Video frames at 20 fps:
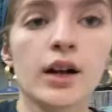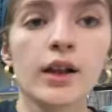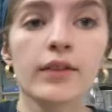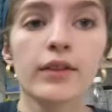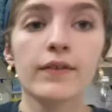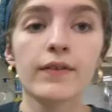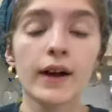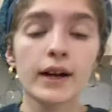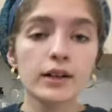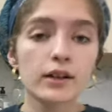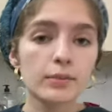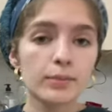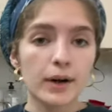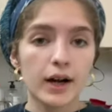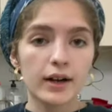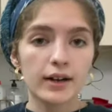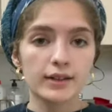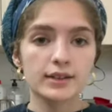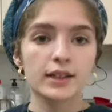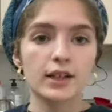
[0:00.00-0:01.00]
The final
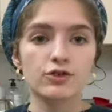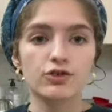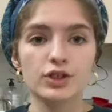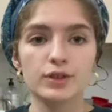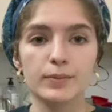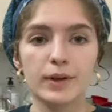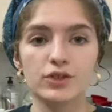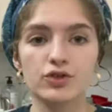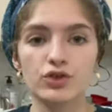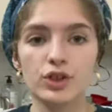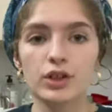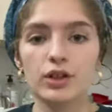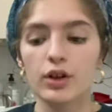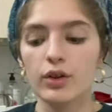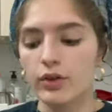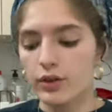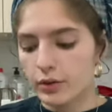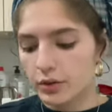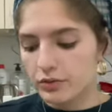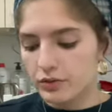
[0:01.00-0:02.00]
product I'll just mention,
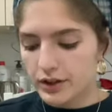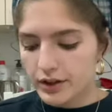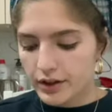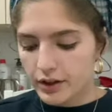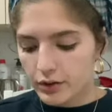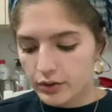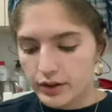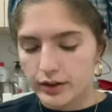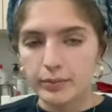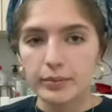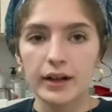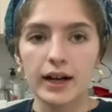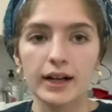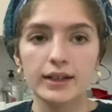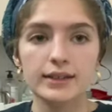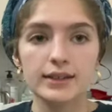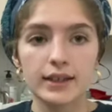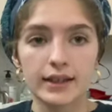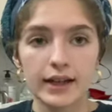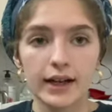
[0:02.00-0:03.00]
although it really only
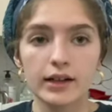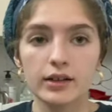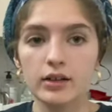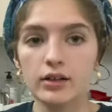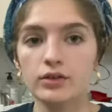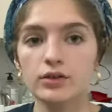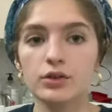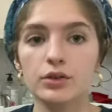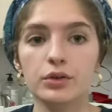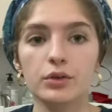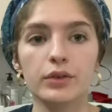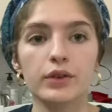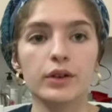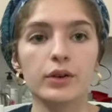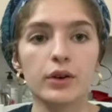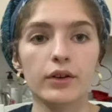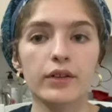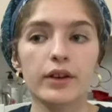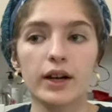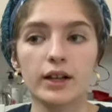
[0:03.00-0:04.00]
applies again to the
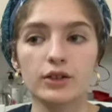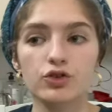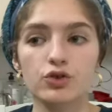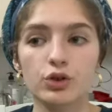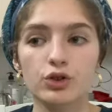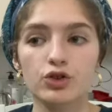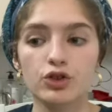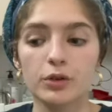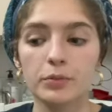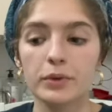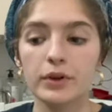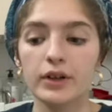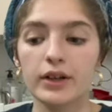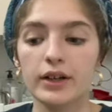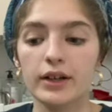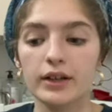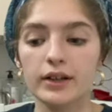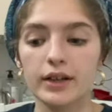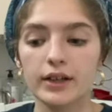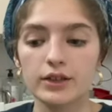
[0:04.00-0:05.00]
Orthodox Jewish
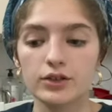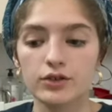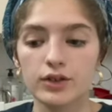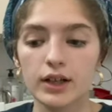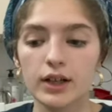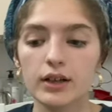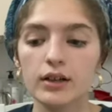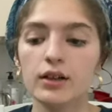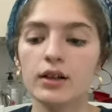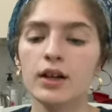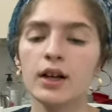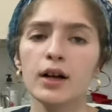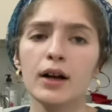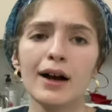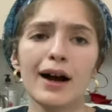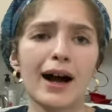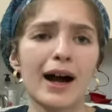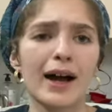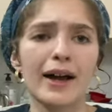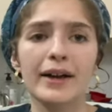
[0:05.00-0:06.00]
community in Israel,
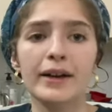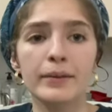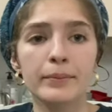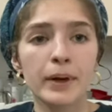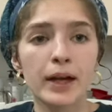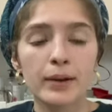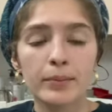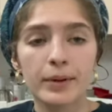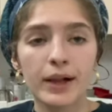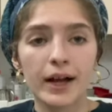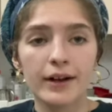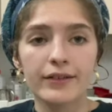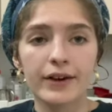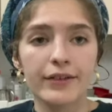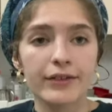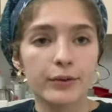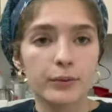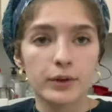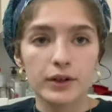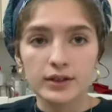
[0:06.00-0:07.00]
and it may apply around
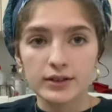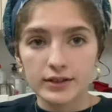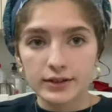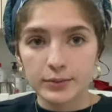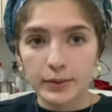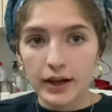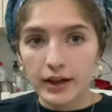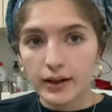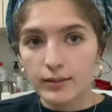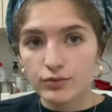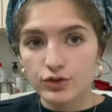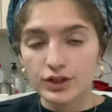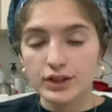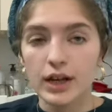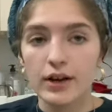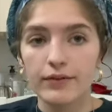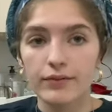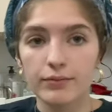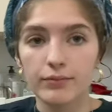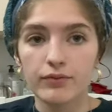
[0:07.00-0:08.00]
the world as well. I'm just
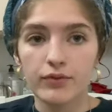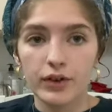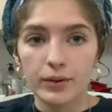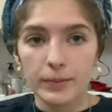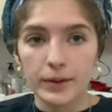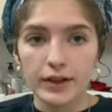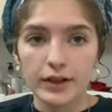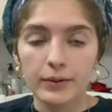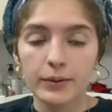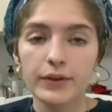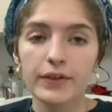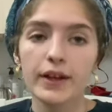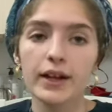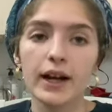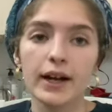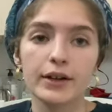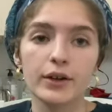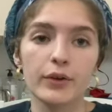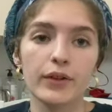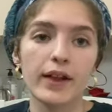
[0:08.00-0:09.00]
not familiar with it.
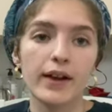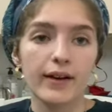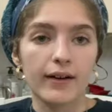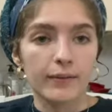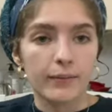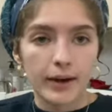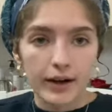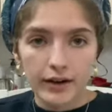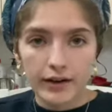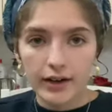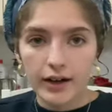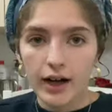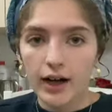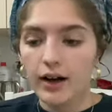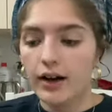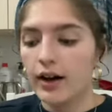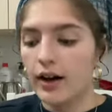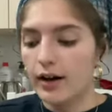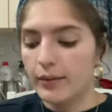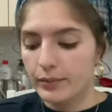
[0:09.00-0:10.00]
I know that in
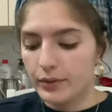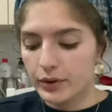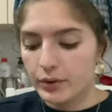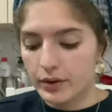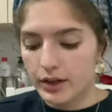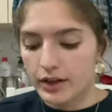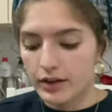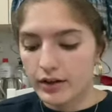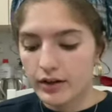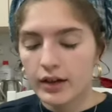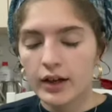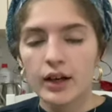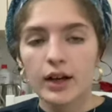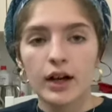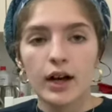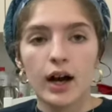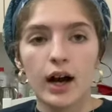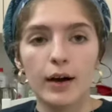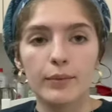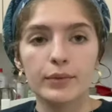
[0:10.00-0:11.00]
America,
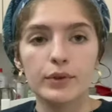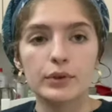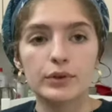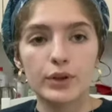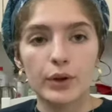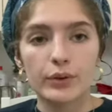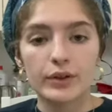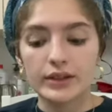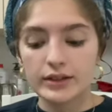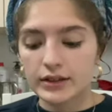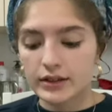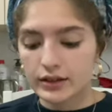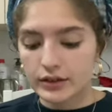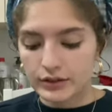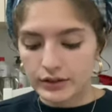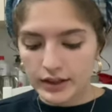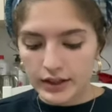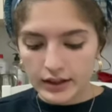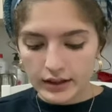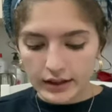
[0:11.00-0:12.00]
you don't need to
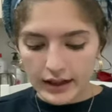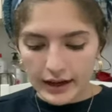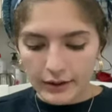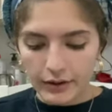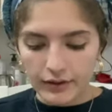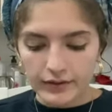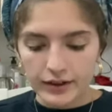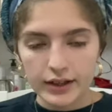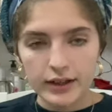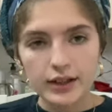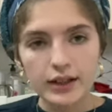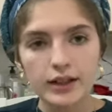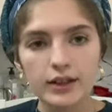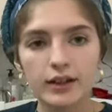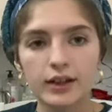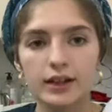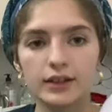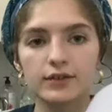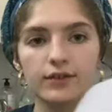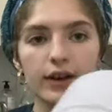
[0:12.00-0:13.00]
use it. However,
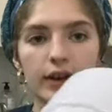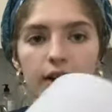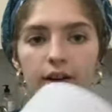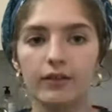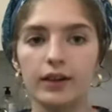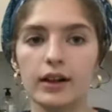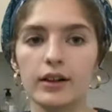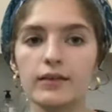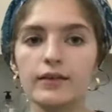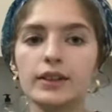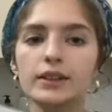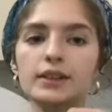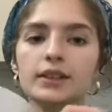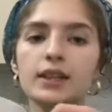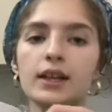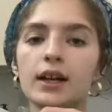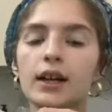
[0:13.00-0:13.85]
here it's very relevant.